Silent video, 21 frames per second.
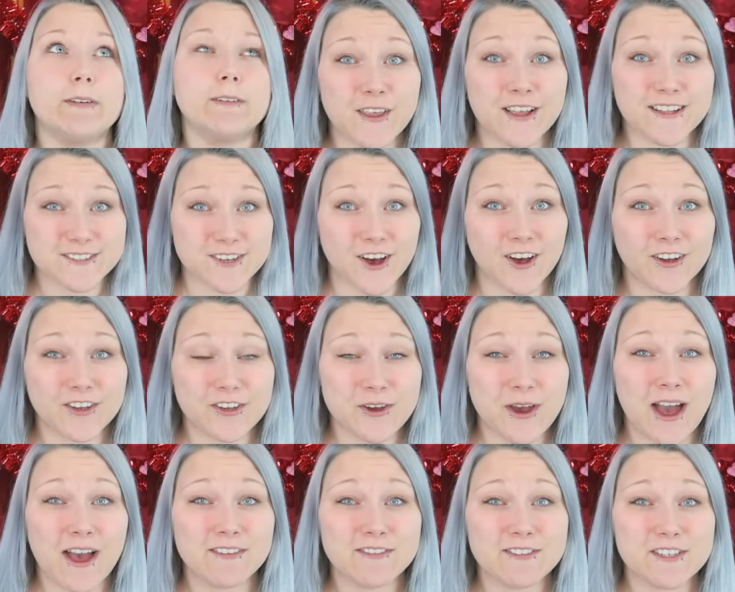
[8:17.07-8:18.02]
So that's all you
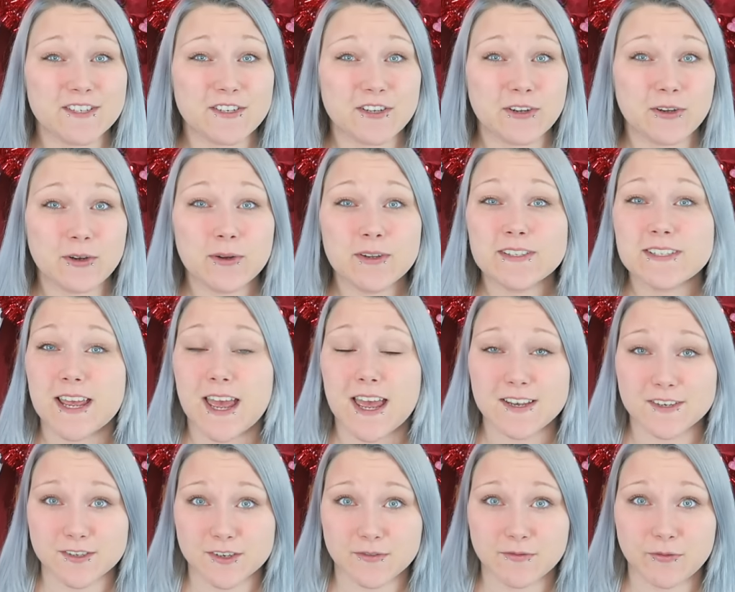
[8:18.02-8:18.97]
have to do to
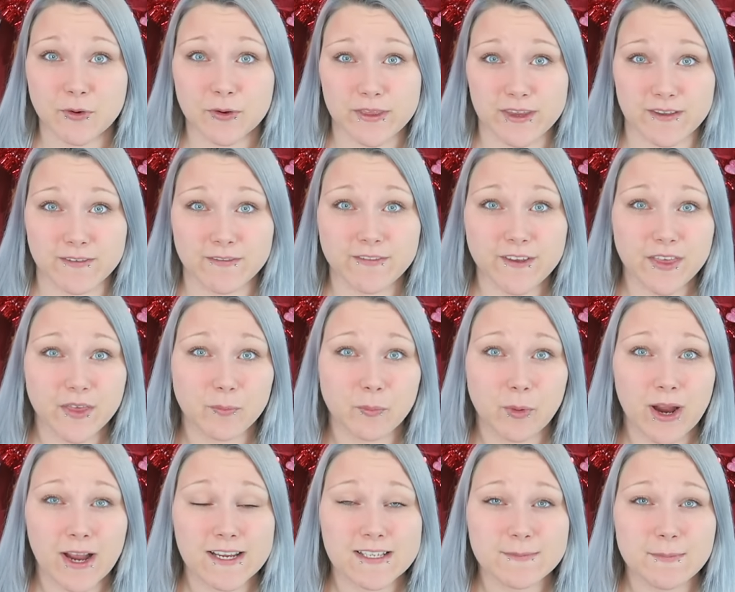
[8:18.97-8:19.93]
enter for the fifth
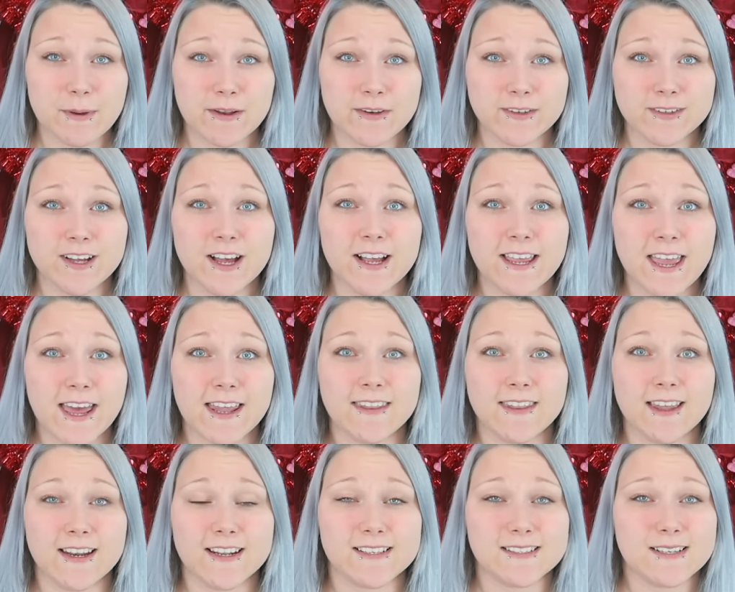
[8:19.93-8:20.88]
prize bundle. Again,
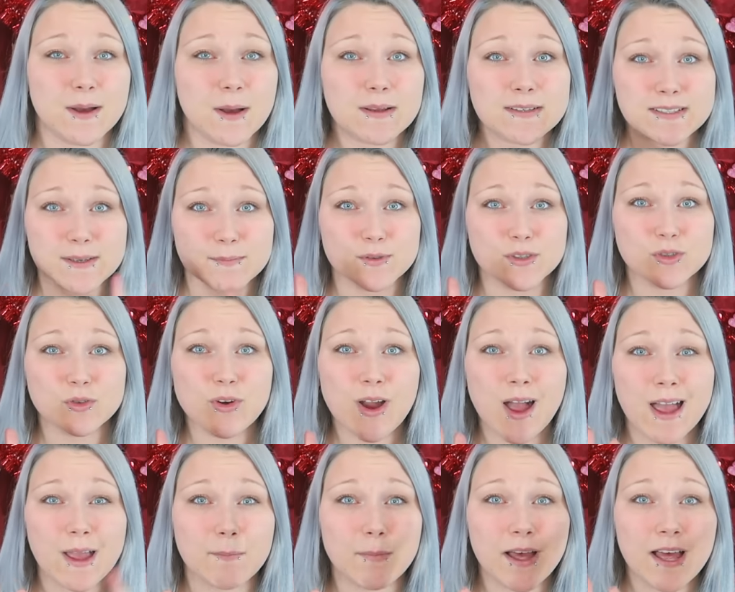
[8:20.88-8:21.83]
that is
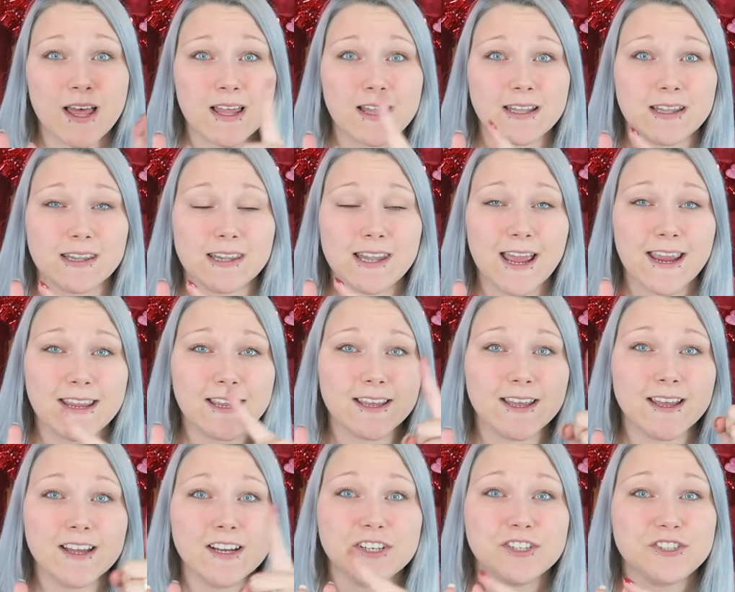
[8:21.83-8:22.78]
subscribe,
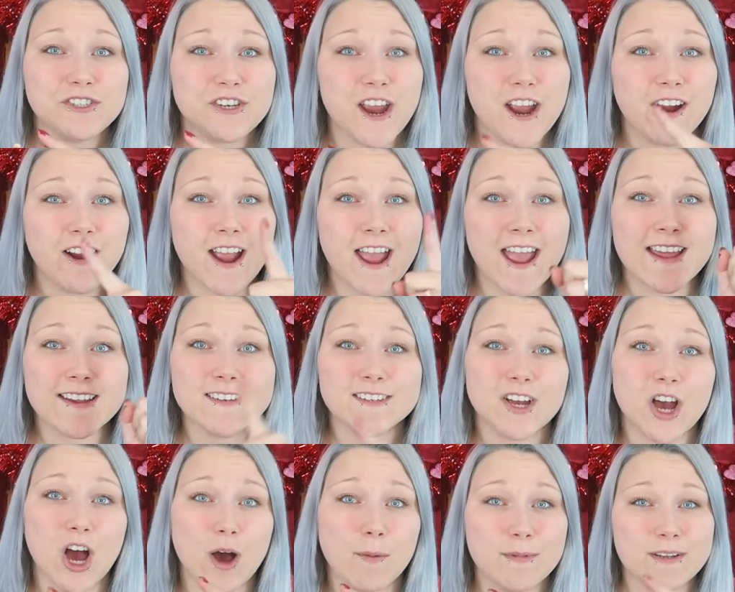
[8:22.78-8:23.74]
like, share,
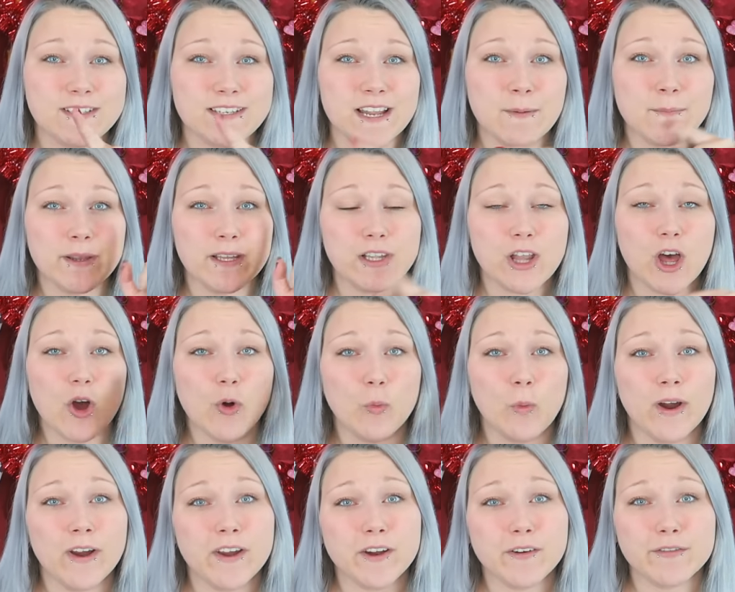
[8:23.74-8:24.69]
and comment down below
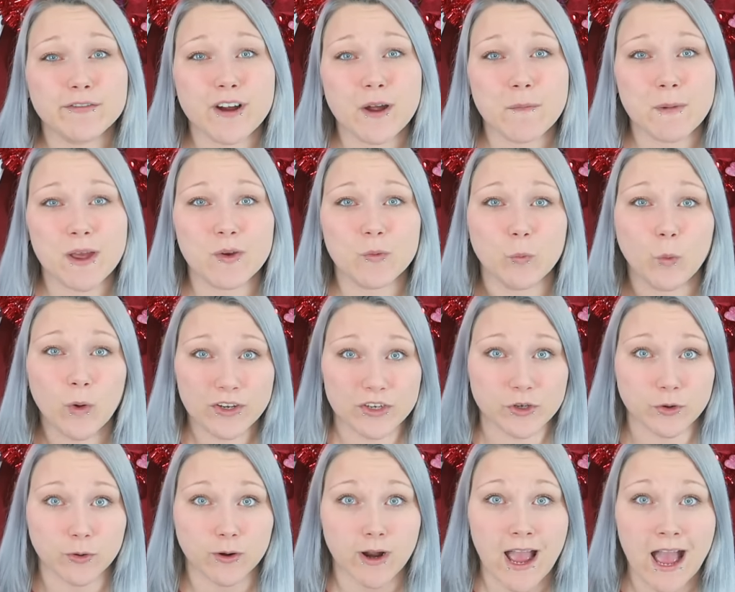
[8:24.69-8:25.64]
where you're from and
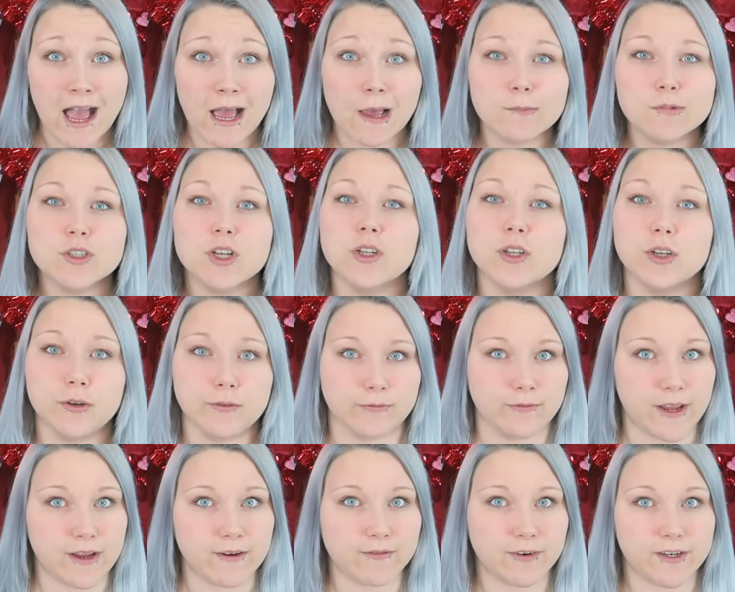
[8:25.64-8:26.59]
what your absolute
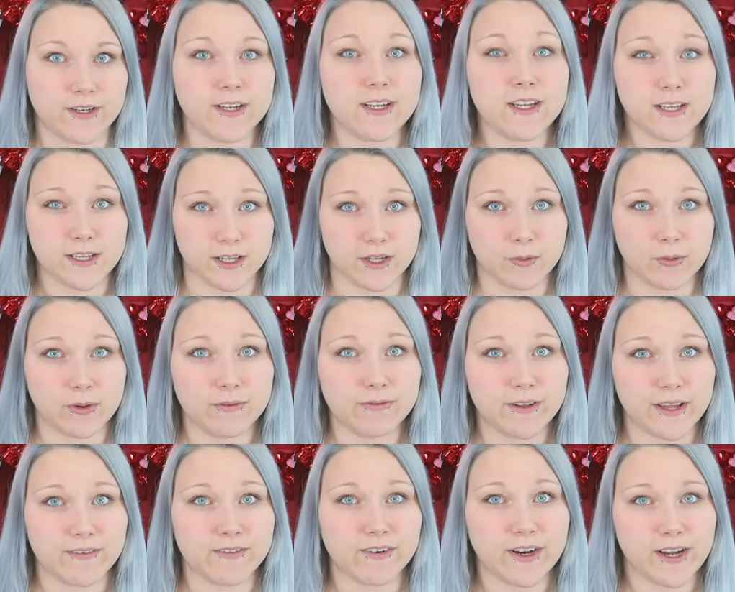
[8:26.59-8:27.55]
favorite e-liquid
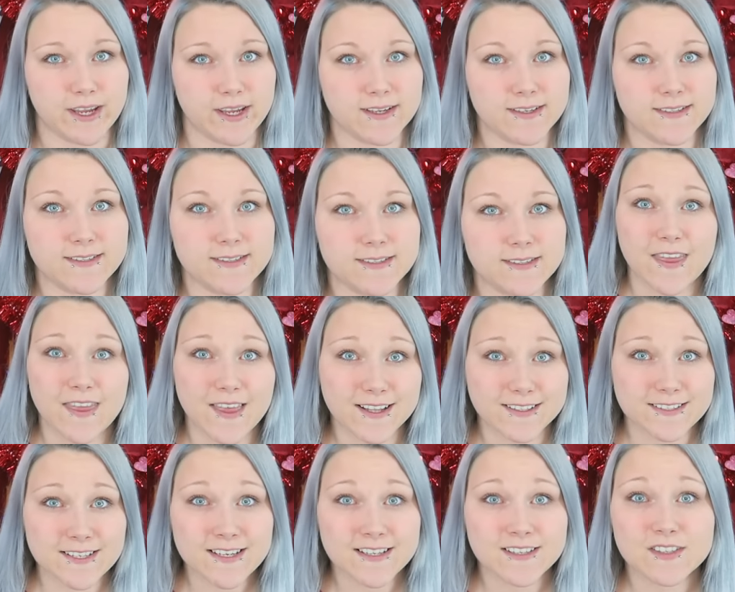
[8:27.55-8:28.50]
flavor is. And
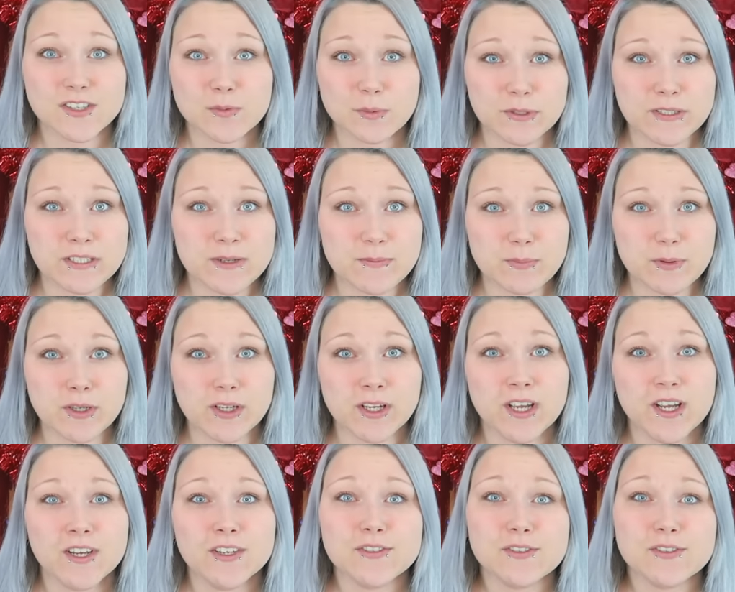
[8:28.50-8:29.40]
that's it, super simple.